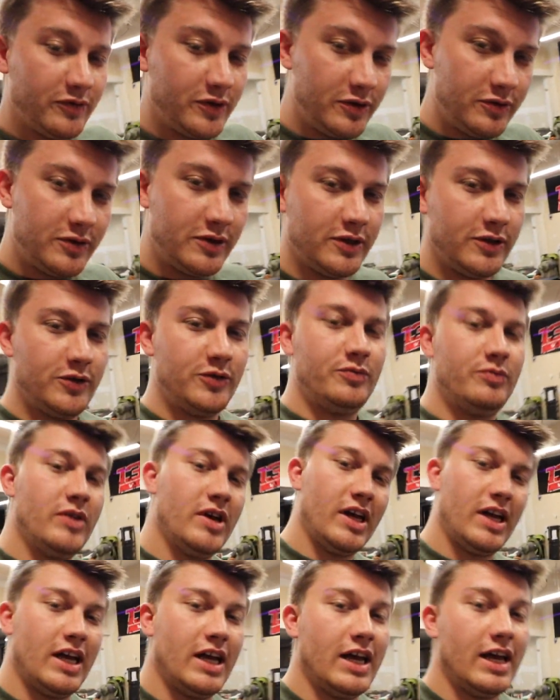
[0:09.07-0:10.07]

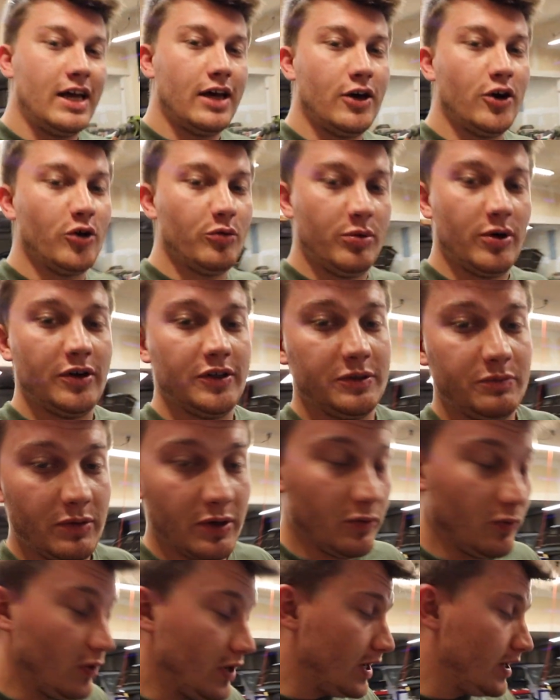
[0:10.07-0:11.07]
YouTube? Hope all has
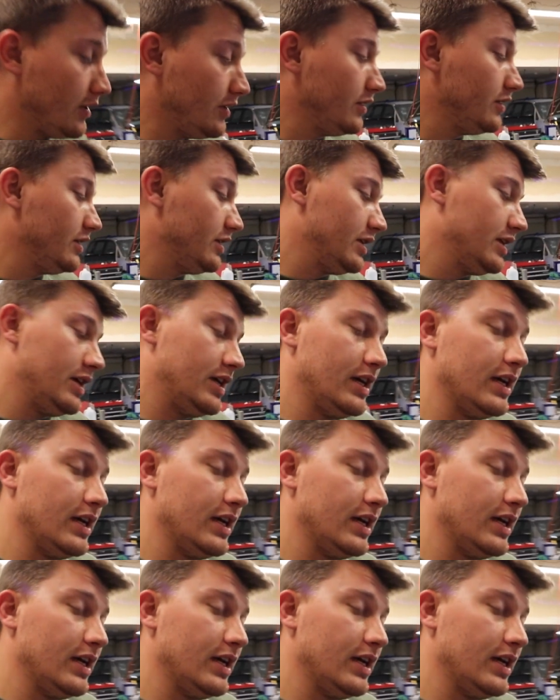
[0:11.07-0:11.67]
been well.